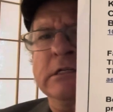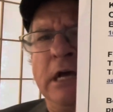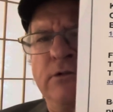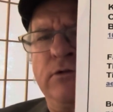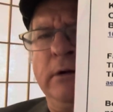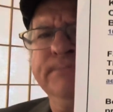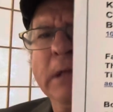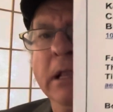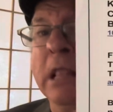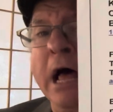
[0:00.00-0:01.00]
cetera,
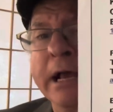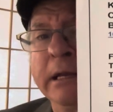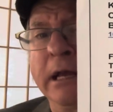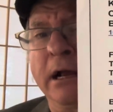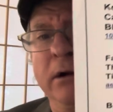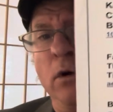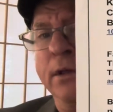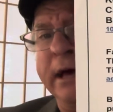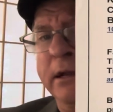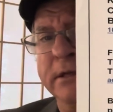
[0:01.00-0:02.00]
Lion Air,
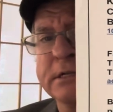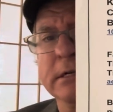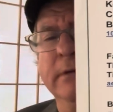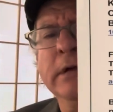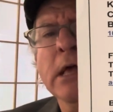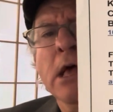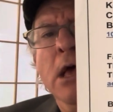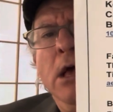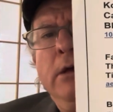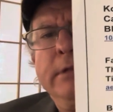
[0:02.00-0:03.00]
all that other stuff,
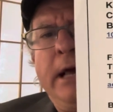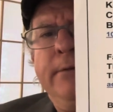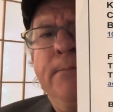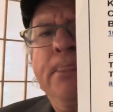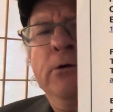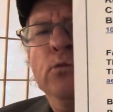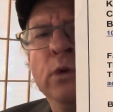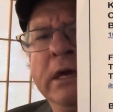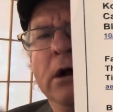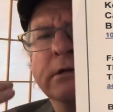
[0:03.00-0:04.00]
that
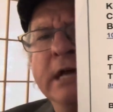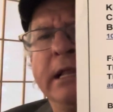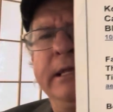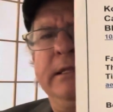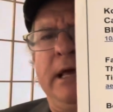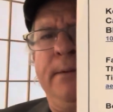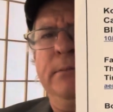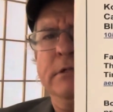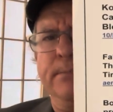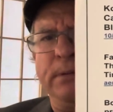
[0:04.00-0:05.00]
we are telling
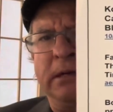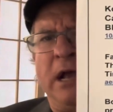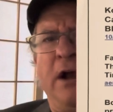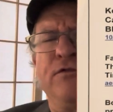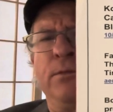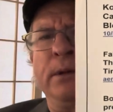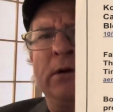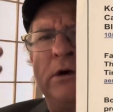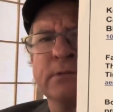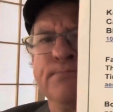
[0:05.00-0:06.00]
them to be careful
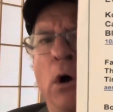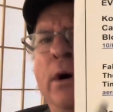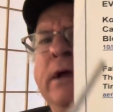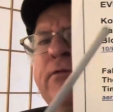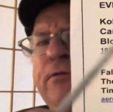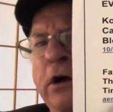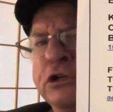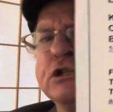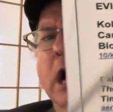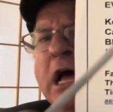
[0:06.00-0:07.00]
because Boeing
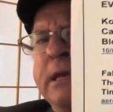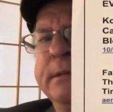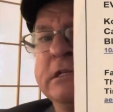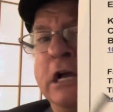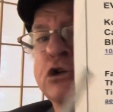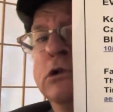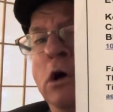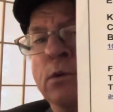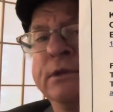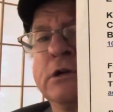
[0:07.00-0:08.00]
fudged documentation
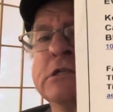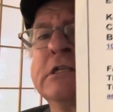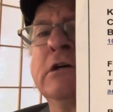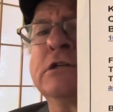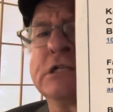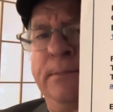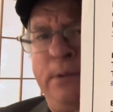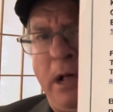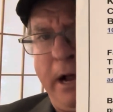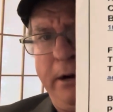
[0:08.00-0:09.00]
along with their steel
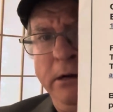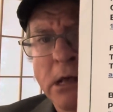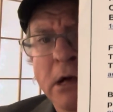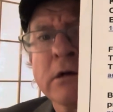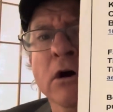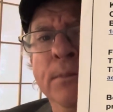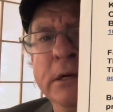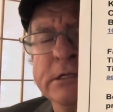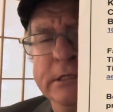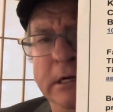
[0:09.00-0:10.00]
supplier,
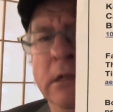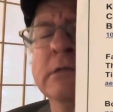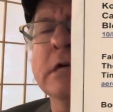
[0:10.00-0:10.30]
Kobe Steel, on